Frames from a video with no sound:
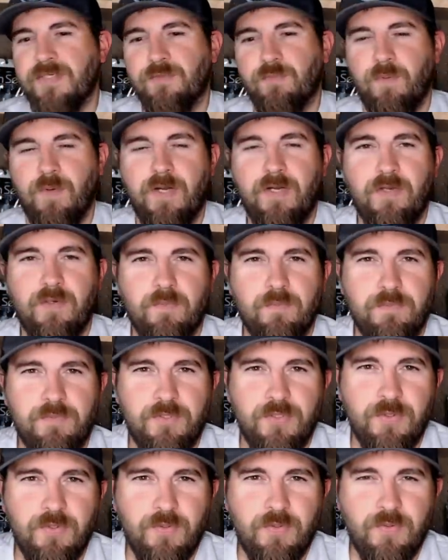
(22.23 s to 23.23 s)
welcome
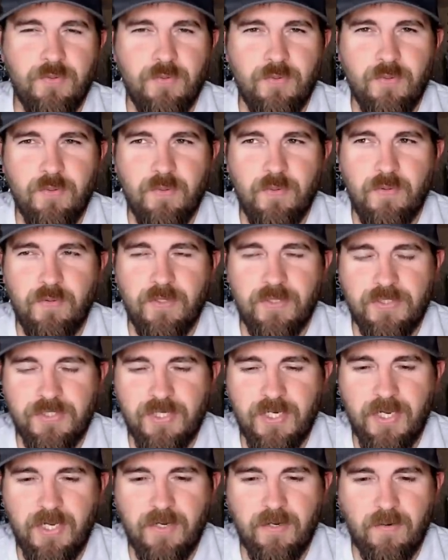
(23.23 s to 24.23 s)
to the
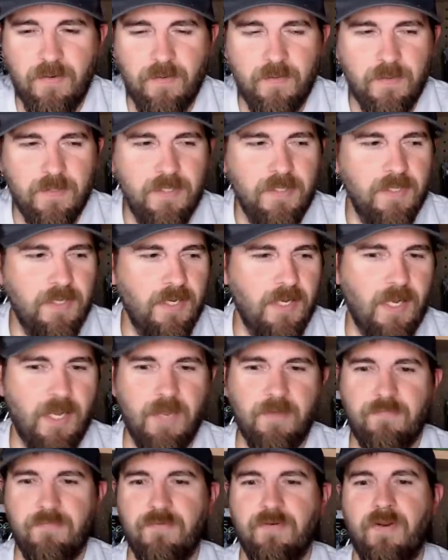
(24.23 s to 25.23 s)
channel.
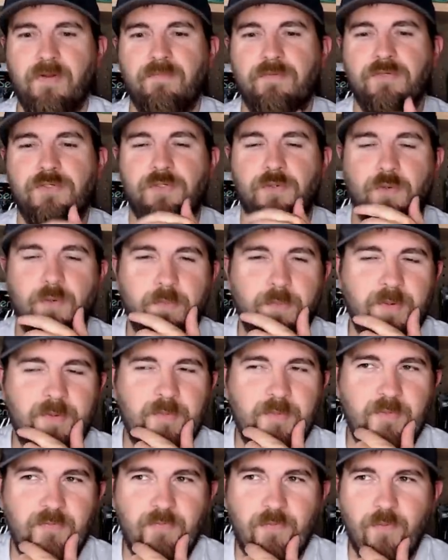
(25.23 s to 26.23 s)
If you never joined me
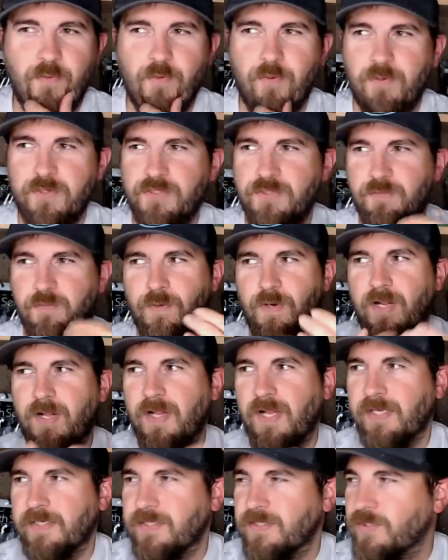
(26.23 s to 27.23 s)
before, this is what I
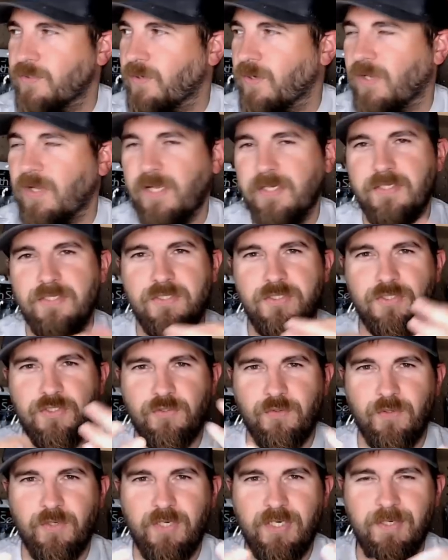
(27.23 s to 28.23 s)
like to do. I like to
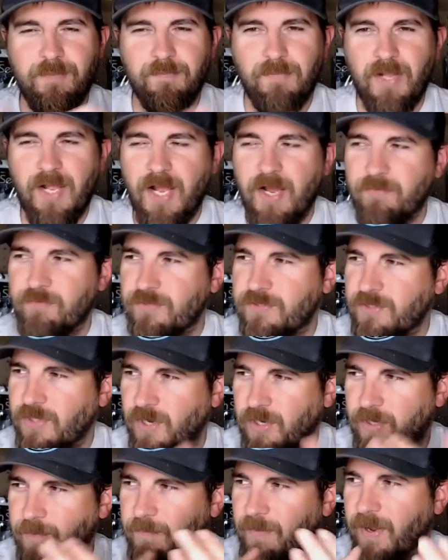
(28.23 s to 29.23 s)
stream live. We
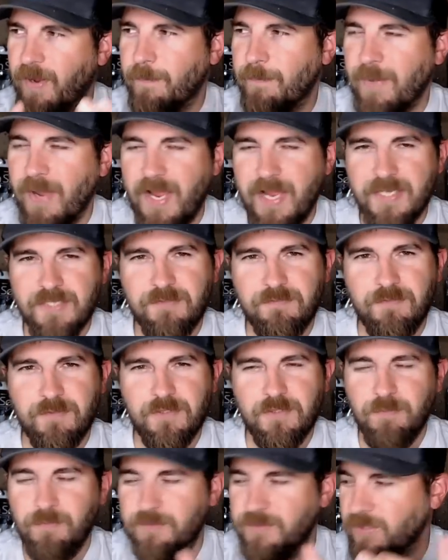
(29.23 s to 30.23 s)
talk about bass
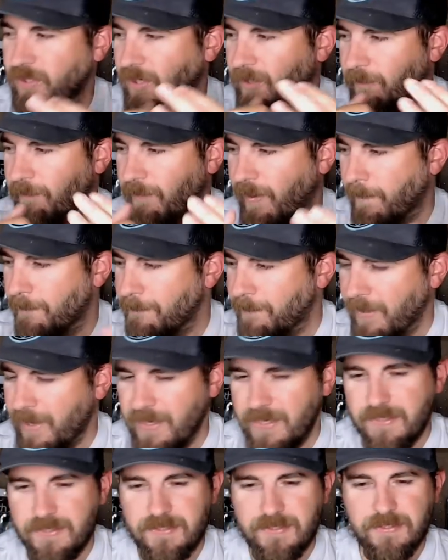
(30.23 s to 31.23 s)
fishing. We talk about
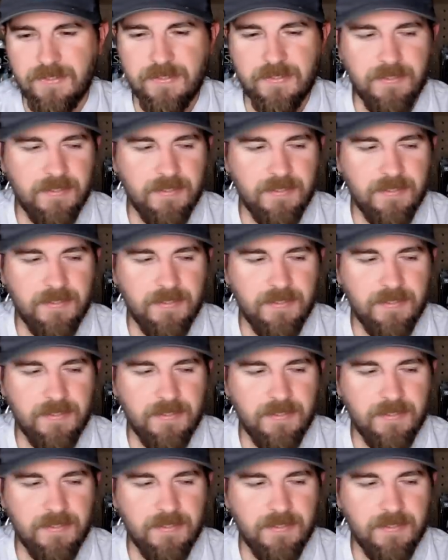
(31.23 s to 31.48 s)
baits.